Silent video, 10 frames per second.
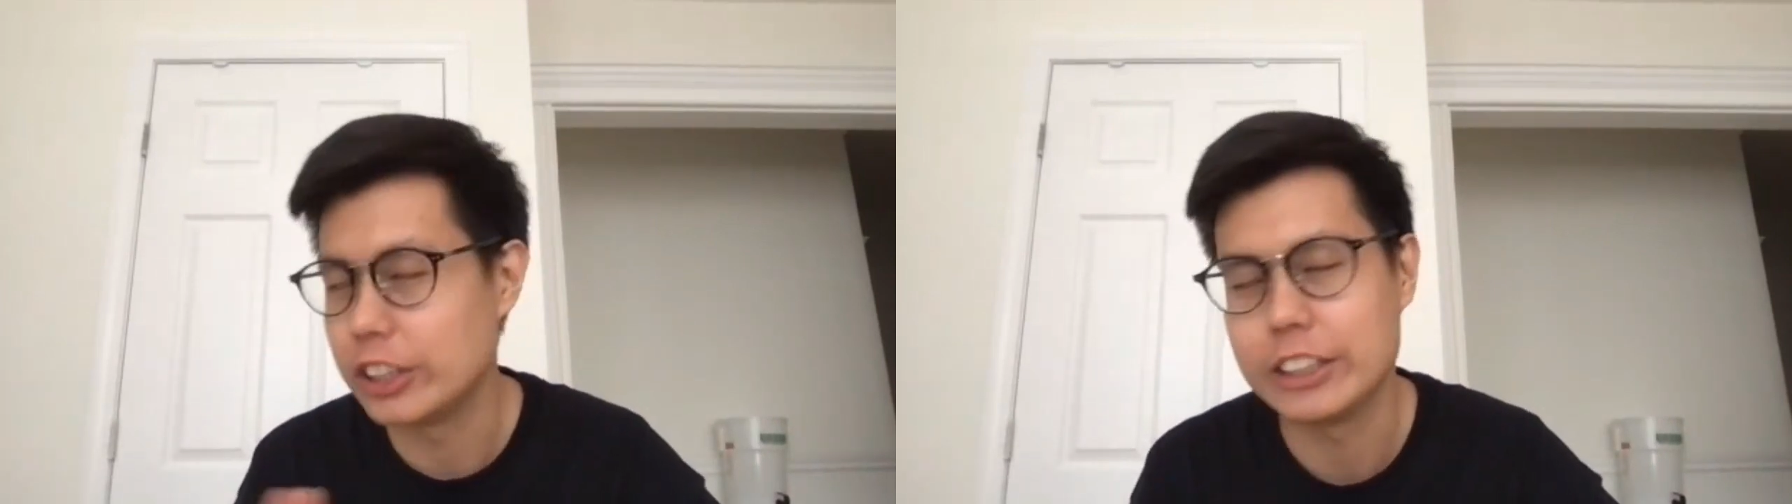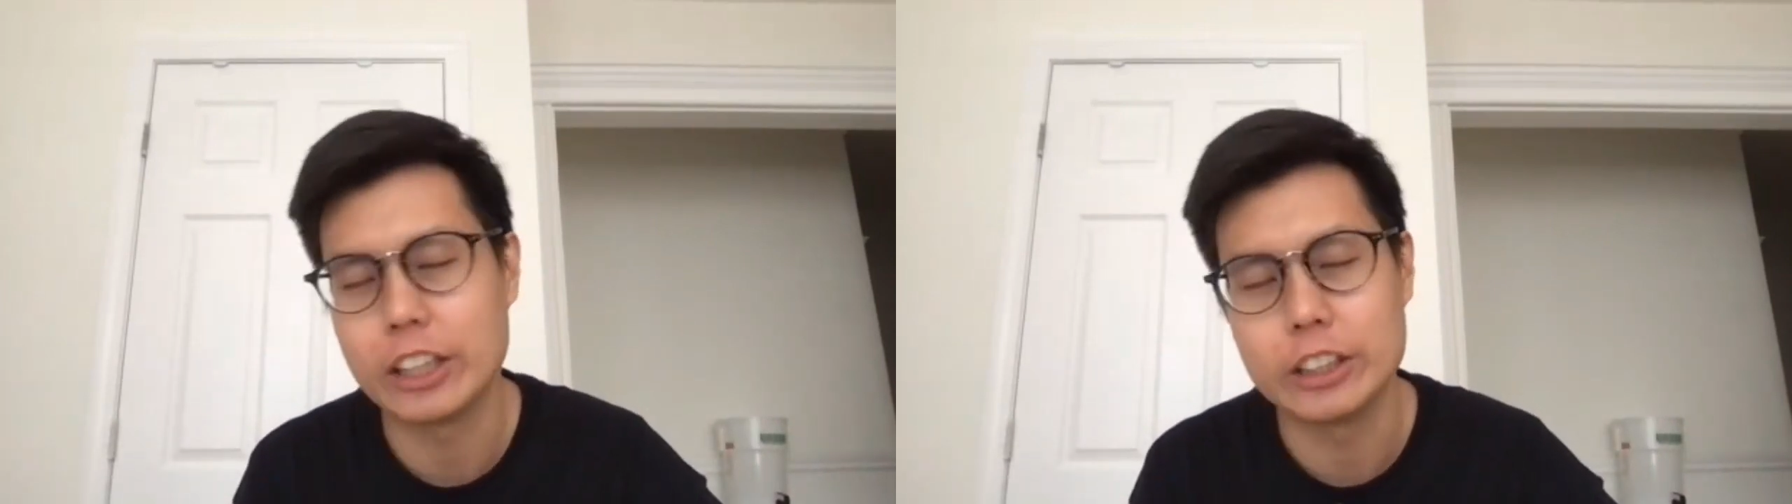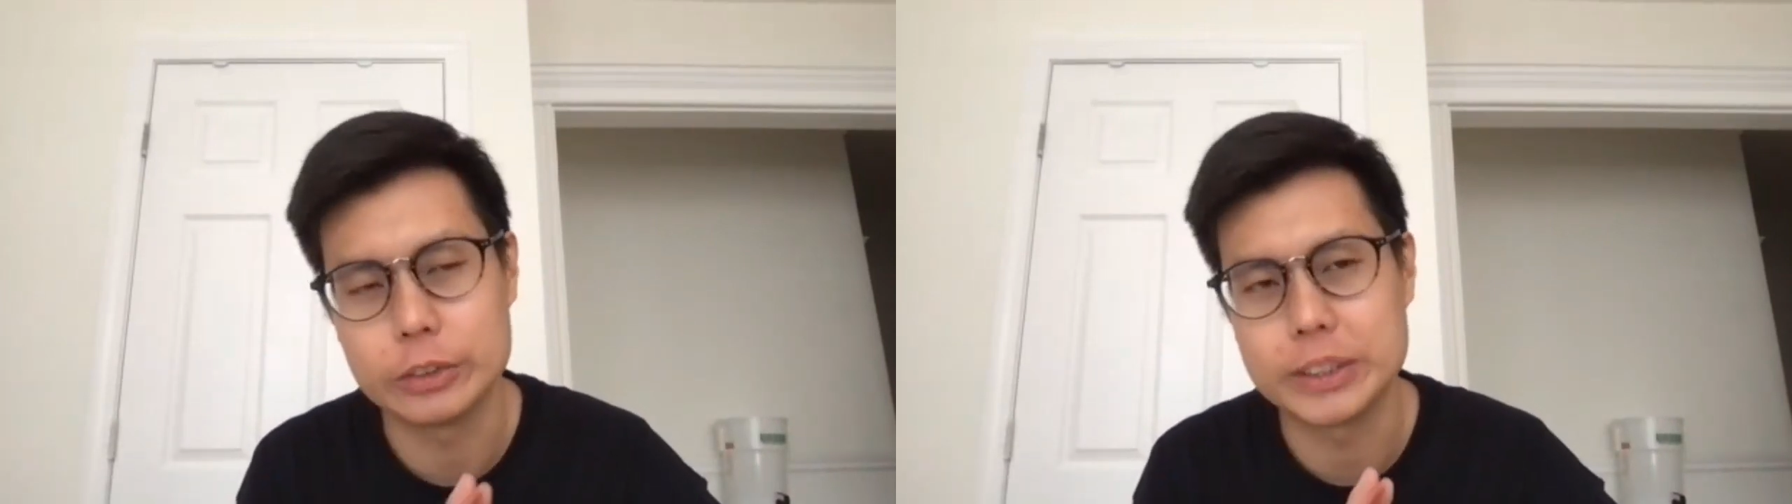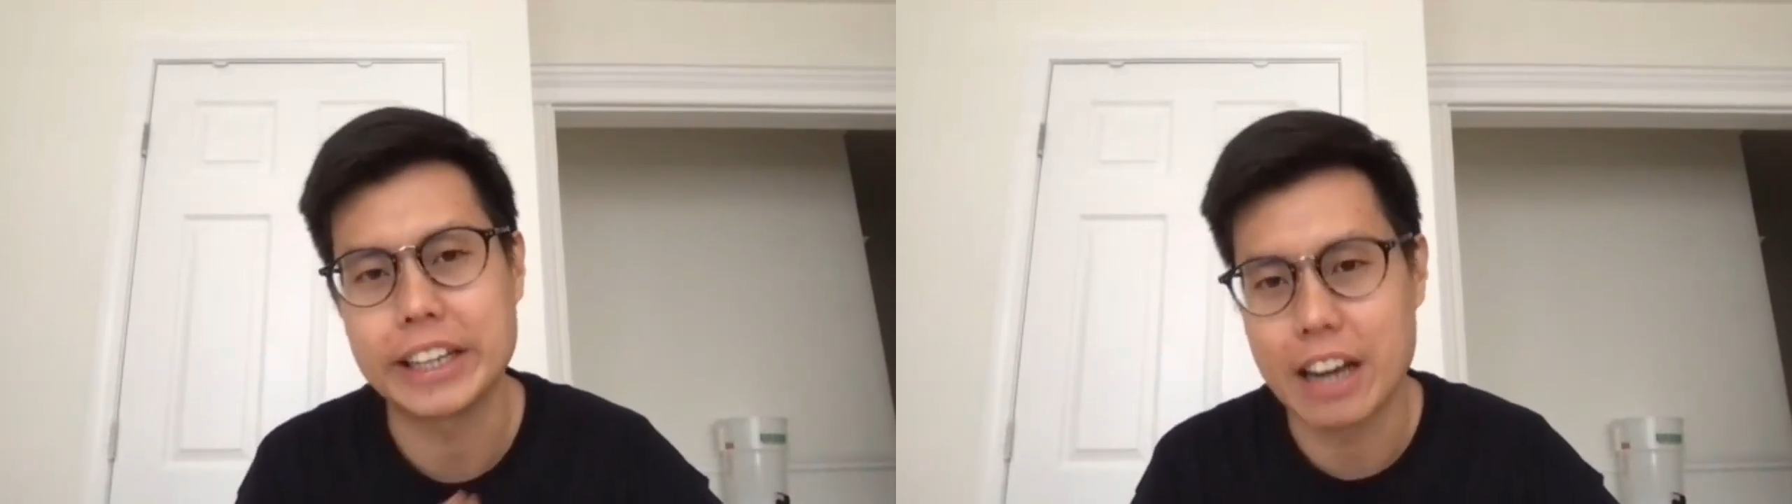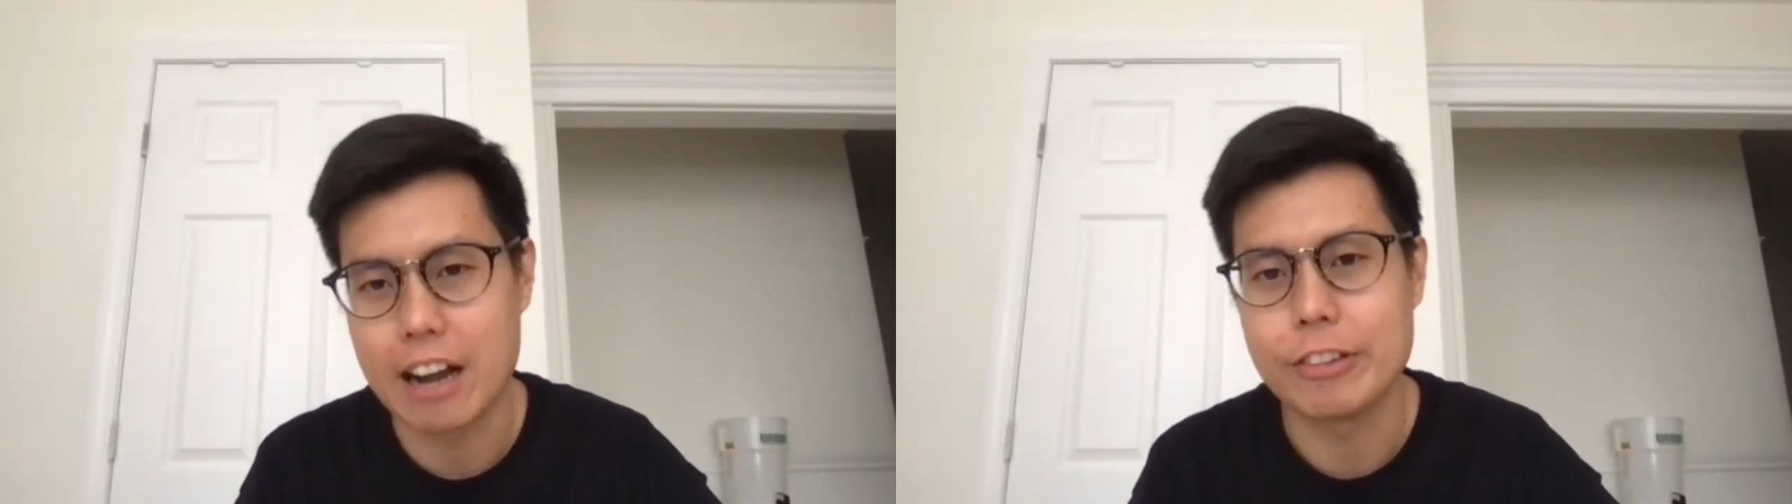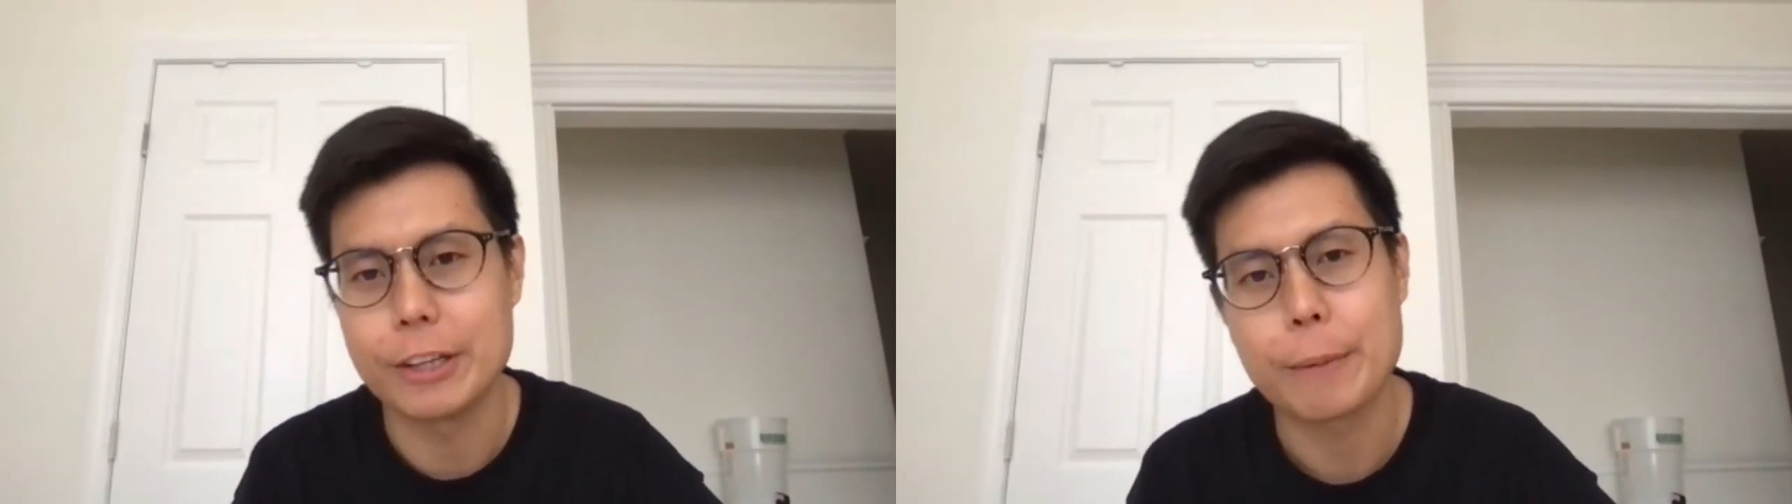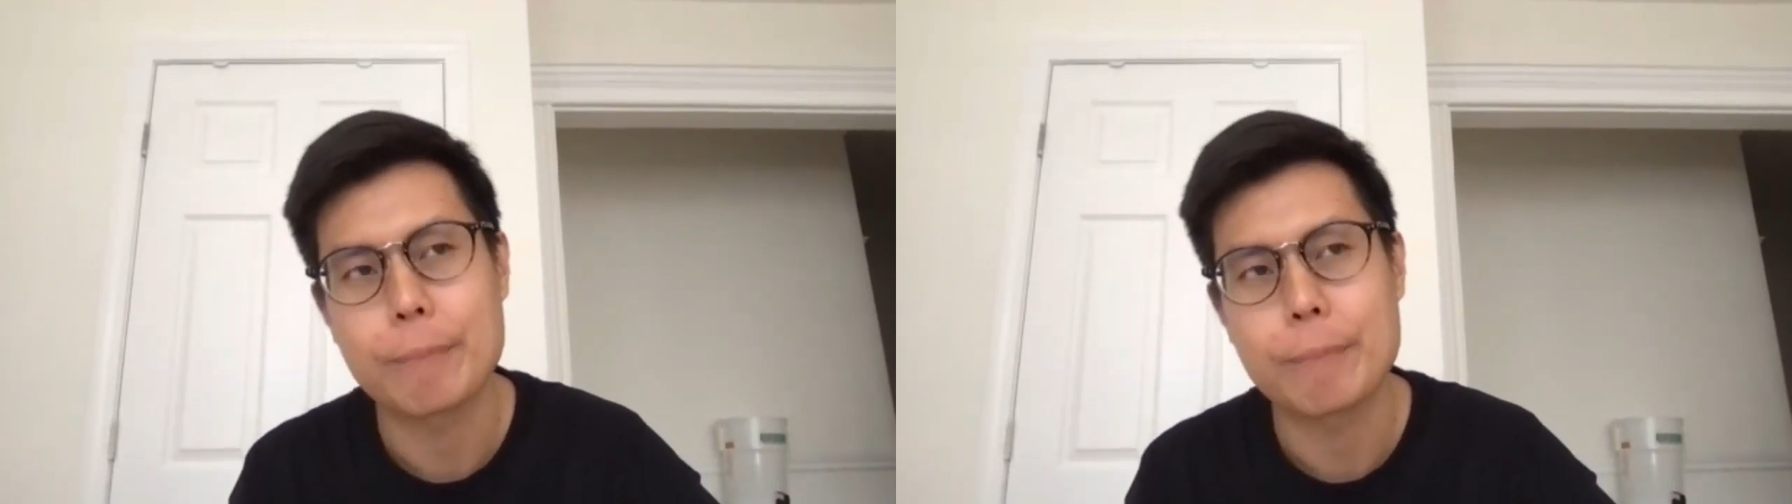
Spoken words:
don't drink coffee.